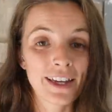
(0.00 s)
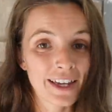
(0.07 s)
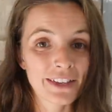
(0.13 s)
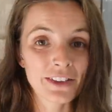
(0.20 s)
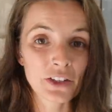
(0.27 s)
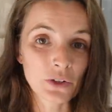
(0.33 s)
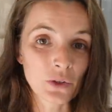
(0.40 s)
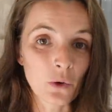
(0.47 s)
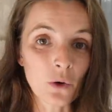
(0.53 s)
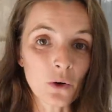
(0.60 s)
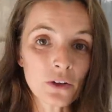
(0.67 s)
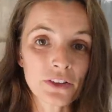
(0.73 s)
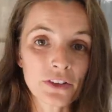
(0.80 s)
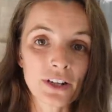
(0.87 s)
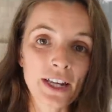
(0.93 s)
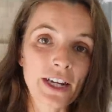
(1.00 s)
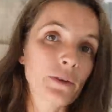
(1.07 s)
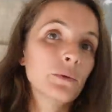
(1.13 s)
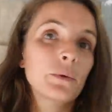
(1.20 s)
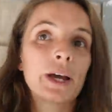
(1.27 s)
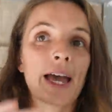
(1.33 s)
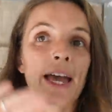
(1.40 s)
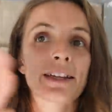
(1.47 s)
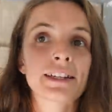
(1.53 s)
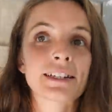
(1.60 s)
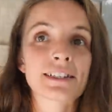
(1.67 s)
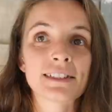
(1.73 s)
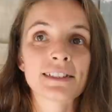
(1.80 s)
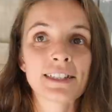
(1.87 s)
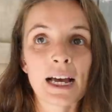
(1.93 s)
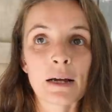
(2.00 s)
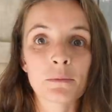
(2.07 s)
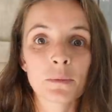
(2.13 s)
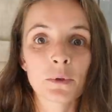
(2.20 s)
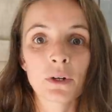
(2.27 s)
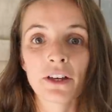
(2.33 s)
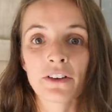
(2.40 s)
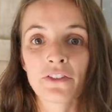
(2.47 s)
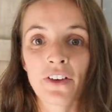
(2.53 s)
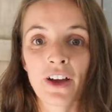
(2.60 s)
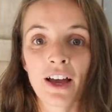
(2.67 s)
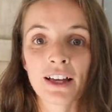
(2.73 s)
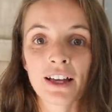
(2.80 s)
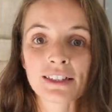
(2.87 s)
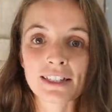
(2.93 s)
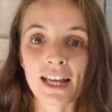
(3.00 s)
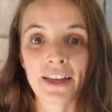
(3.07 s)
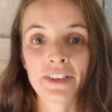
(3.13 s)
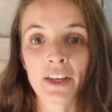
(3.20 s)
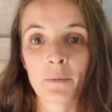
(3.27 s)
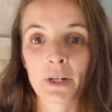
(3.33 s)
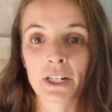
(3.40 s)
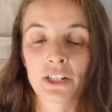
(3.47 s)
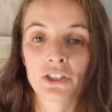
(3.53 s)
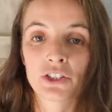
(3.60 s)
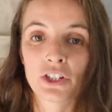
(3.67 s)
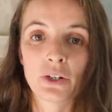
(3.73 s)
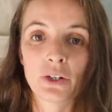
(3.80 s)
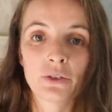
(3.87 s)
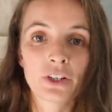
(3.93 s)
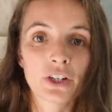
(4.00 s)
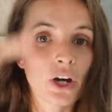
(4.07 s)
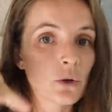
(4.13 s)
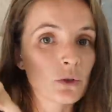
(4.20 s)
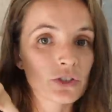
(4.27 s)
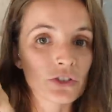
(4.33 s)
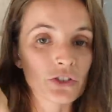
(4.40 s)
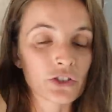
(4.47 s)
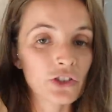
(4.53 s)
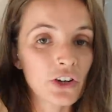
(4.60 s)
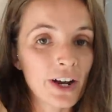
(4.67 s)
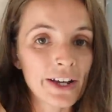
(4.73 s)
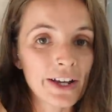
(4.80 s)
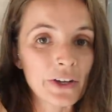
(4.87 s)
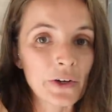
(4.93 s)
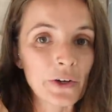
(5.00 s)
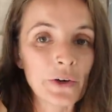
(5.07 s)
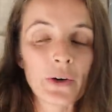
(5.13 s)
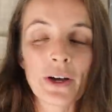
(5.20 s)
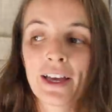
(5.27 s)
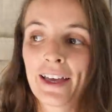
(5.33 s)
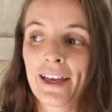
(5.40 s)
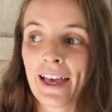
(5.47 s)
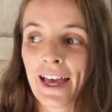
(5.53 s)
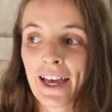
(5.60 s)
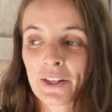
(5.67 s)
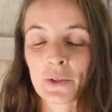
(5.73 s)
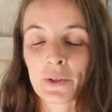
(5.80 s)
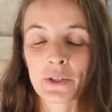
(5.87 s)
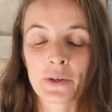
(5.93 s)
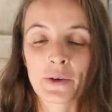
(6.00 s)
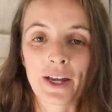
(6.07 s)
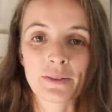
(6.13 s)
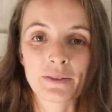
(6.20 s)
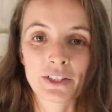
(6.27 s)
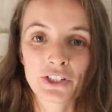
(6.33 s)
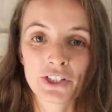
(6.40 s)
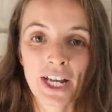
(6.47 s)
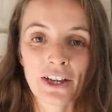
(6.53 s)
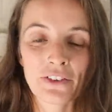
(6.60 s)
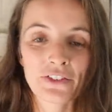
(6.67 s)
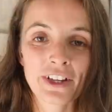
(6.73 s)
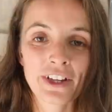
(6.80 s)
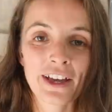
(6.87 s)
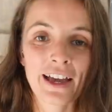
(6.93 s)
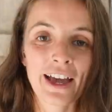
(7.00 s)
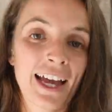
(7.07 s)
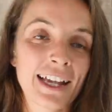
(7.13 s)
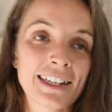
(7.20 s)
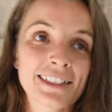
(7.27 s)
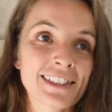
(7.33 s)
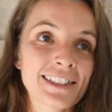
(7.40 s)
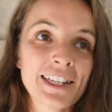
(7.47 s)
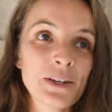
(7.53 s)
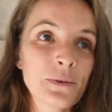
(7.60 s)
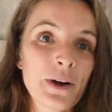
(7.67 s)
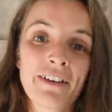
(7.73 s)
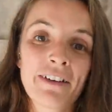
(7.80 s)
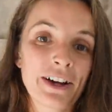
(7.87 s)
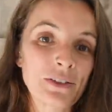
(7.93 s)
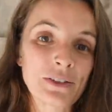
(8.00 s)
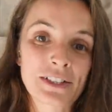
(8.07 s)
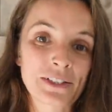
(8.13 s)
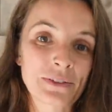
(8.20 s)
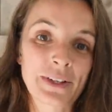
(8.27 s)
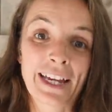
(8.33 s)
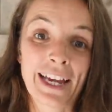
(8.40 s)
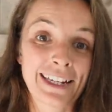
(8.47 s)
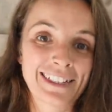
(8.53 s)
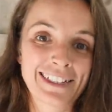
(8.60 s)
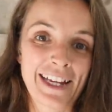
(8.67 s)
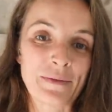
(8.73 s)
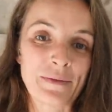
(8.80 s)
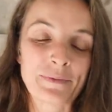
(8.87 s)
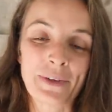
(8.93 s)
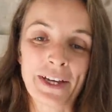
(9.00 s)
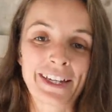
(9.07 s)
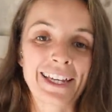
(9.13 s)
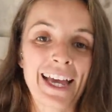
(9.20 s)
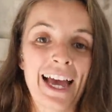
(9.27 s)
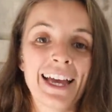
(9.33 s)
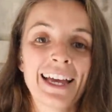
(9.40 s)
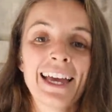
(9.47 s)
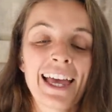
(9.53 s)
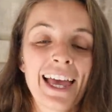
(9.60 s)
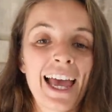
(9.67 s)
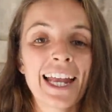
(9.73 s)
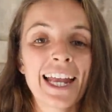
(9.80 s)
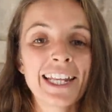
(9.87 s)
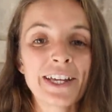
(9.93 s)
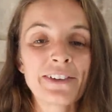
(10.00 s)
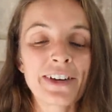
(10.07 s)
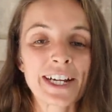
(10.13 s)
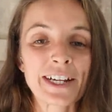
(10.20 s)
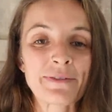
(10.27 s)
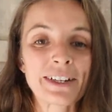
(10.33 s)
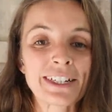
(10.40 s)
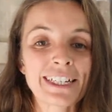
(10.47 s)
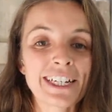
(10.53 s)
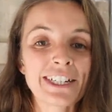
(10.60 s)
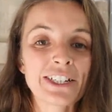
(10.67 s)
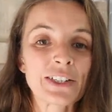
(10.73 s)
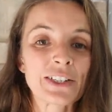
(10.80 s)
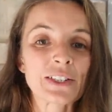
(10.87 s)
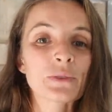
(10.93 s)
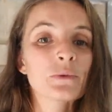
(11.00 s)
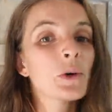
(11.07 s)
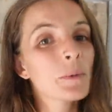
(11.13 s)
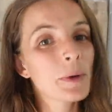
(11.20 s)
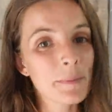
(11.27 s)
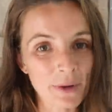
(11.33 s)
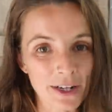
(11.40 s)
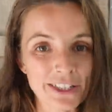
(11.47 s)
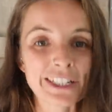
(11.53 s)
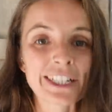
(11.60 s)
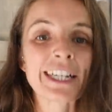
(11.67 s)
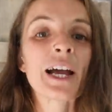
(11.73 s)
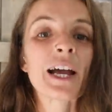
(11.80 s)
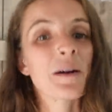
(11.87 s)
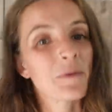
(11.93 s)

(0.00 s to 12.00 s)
in the north. Like we're heading to Dambulla first and then we're gonna do the cultural triangle, head all the way up to Jaffna and see where else we end up. But yeah, any recommendations will be muchly